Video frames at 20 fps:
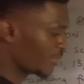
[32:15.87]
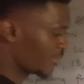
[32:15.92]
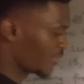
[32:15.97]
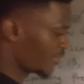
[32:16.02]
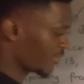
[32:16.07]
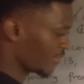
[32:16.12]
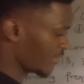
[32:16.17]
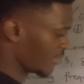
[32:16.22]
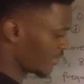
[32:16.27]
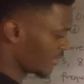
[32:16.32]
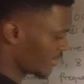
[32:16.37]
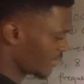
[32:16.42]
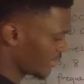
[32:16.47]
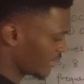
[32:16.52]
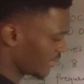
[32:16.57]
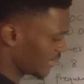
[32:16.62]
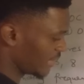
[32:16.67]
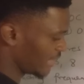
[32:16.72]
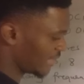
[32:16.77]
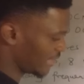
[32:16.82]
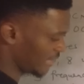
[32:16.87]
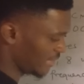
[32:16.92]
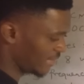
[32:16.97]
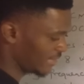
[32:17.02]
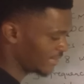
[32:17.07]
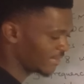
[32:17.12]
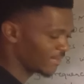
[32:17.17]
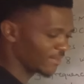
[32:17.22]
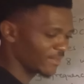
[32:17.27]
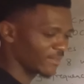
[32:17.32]
option
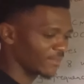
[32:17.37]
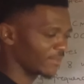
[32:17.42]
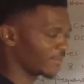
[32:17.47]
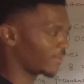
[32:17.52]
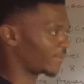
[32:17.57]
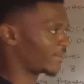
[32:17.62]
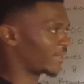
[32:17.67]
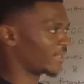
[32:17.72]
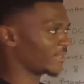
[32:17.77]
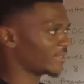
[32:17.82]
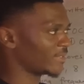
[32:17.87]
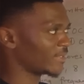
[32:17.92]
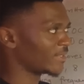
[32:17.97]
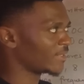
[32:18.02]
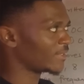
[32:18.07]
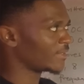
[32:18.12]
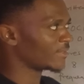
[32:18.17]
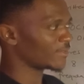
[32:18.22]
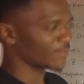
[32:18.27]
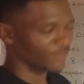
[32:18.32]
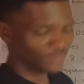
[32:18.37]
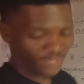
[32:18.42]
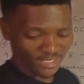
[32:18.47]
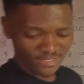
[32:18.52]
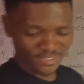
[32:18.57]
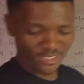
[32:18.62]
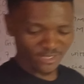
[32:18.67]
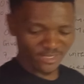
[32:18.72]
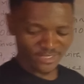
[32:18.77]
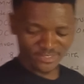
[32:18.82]
D. Alright? So
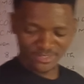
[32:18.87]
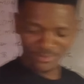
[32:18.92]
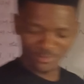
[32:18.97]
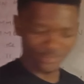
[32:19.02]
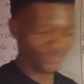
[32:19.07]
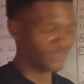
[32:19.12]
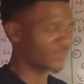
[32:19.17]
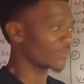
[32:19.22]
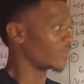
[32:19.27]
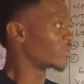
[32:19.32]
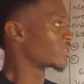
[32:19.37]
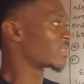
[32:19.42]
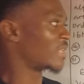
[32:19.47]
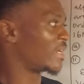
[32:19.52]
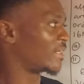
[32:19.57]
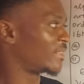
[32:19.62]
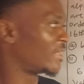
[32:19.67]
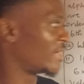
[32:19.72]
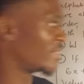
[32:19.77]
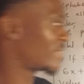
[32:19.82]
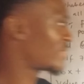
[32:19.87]
that's how you attempt questions like